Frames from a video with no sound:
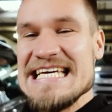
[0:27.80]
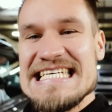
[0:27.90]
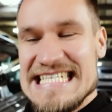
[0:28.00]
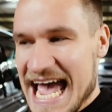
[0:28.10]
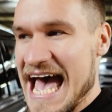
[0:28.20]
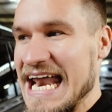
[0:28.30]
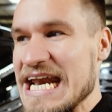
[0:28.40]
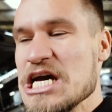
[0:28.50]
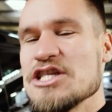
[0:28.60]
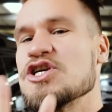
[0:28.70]
and
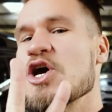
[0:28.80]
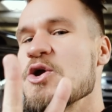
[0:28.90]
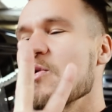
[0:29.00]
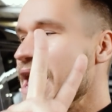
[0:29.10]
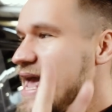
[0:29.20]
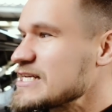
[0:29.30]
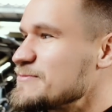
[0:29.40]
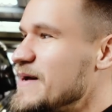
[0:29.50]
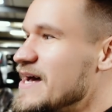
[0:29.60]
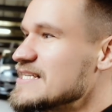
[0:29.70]
Dan, two
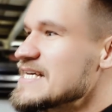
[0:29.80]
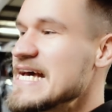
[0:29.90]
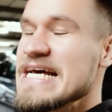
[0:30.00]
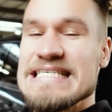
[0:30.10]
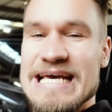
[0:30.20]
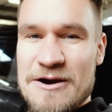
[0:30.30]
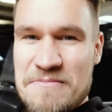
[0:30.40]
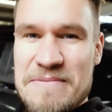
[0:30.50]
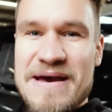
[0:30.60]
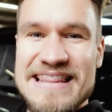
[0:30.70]
experts, to
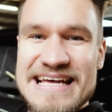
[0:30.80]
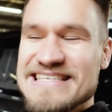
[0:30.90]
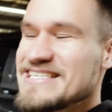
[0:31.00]
help me make that